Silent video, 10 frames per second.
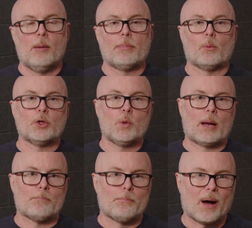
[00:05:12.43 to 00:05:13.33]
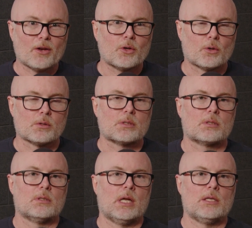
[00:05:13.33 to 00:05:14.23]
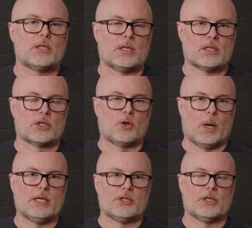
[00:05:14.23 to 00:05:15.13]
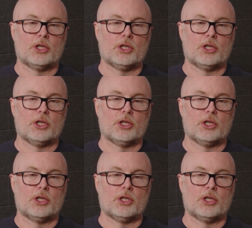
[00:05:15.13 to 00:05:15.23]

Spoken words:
But when you add bundles into this equation,